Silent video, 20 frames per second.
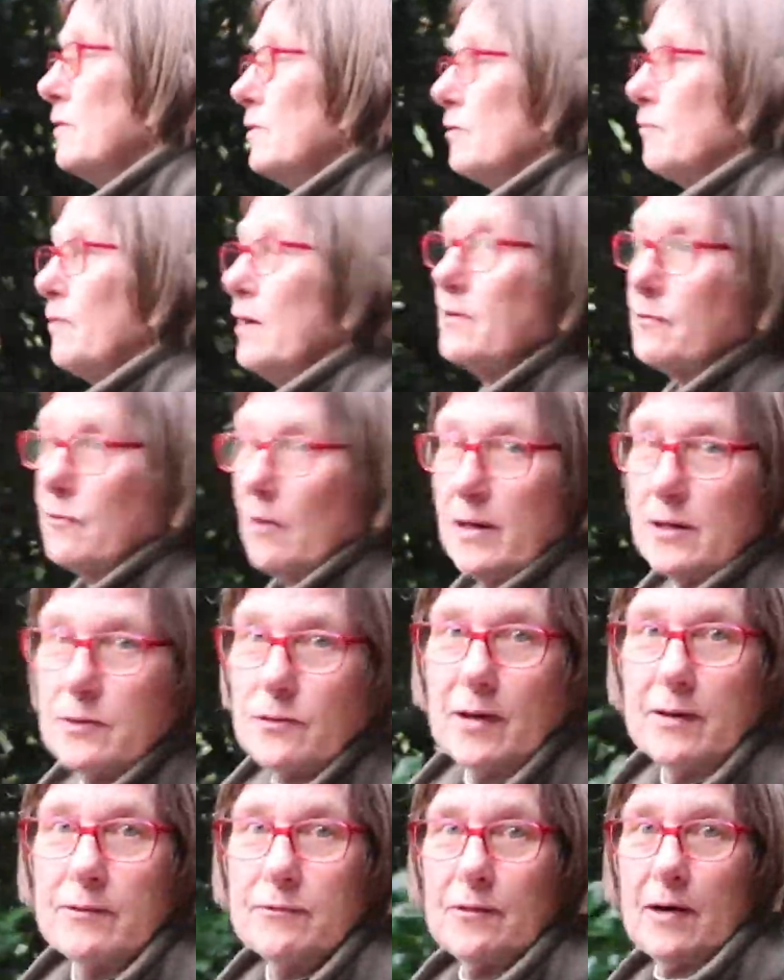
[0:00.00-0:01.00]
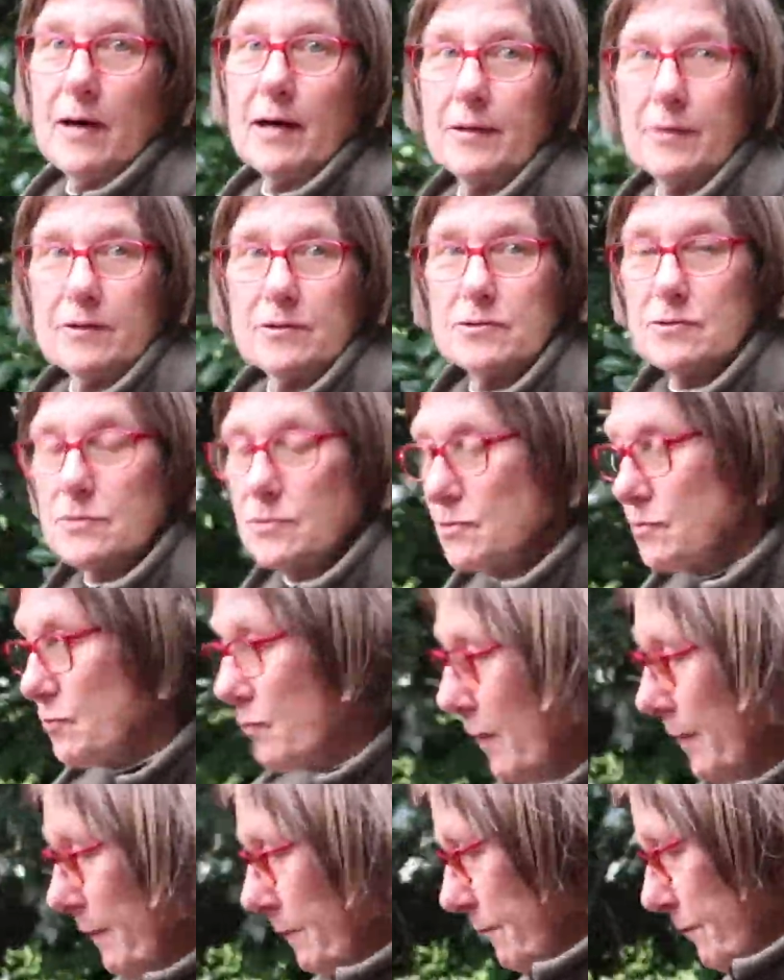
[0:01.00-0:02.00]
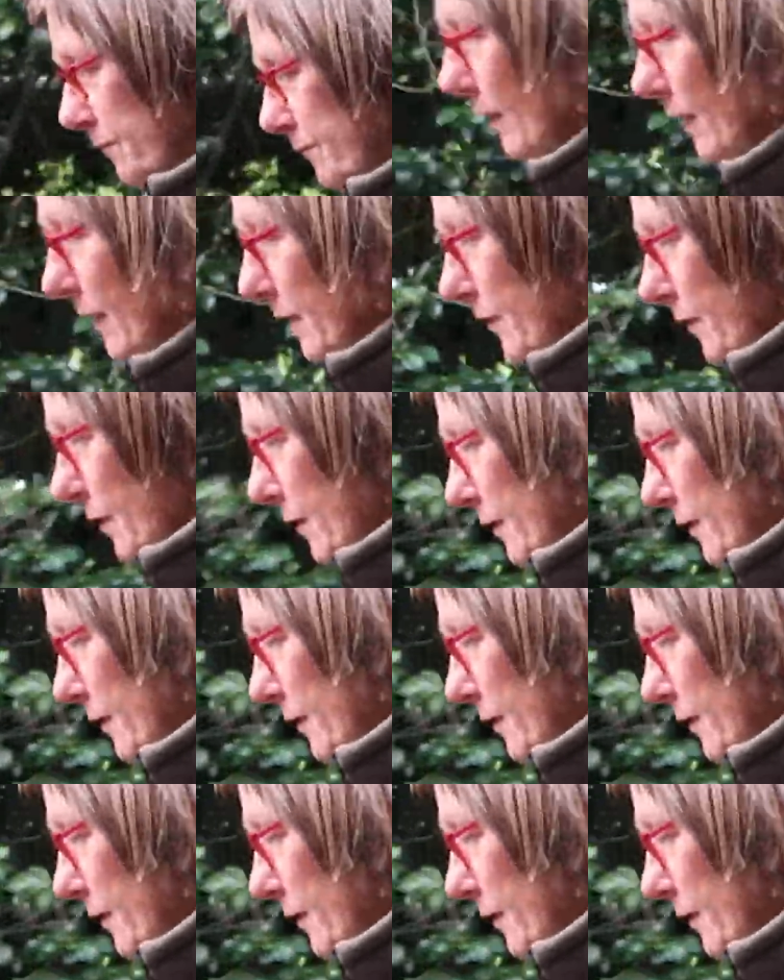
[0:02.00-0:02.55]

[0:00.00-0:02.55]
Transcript: great-great-grandfather used to swim in